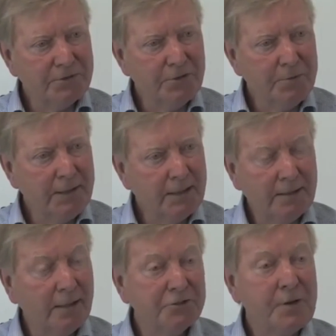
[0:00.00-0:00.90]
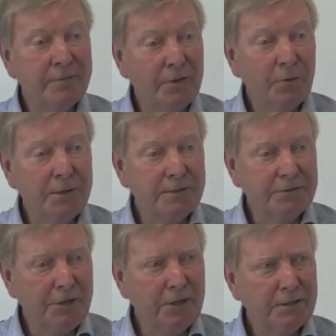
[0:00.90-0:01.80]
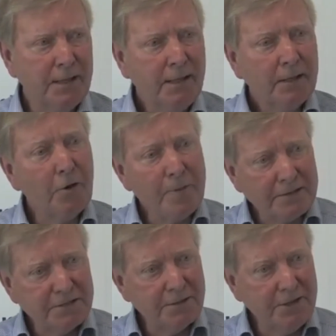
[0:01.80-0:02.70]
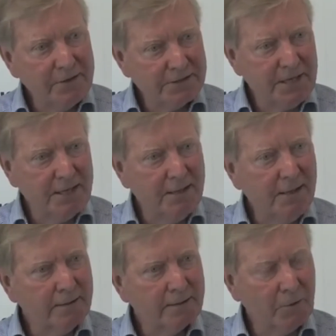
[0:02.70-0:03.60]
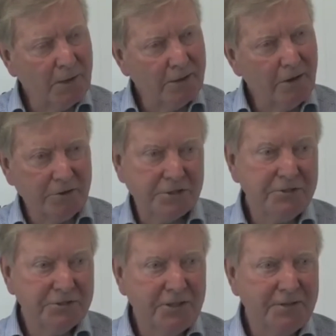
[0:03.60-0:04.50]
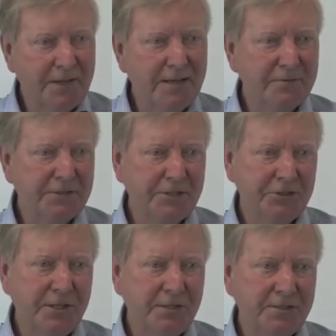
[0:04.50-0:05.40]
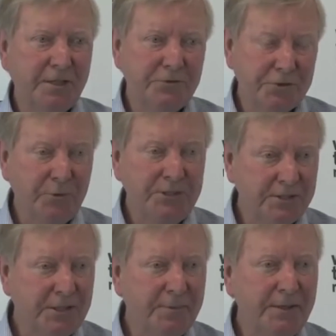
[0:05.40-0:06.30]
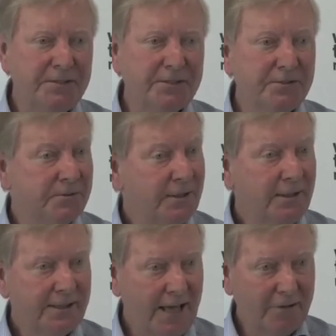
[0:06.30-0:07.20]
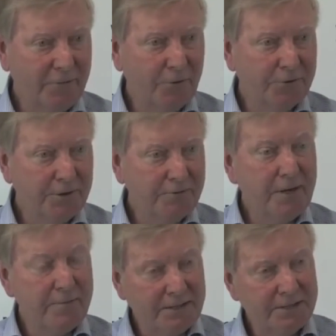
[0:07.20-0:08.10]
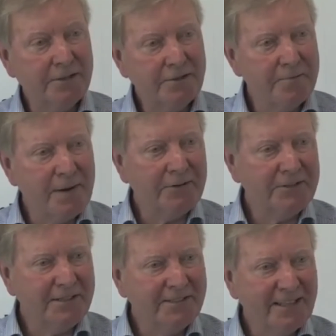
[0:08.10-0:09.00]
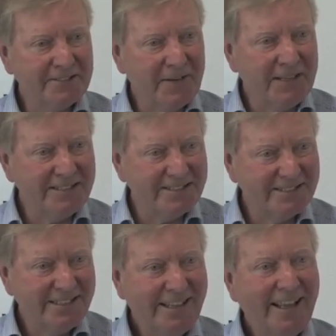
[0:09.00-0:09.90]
to me, and I travel the world. You know, I go back to the USA quite a lot because I used to live there for 6 years, and I've just recently been to California. In fact, my son got married in Las Vegas.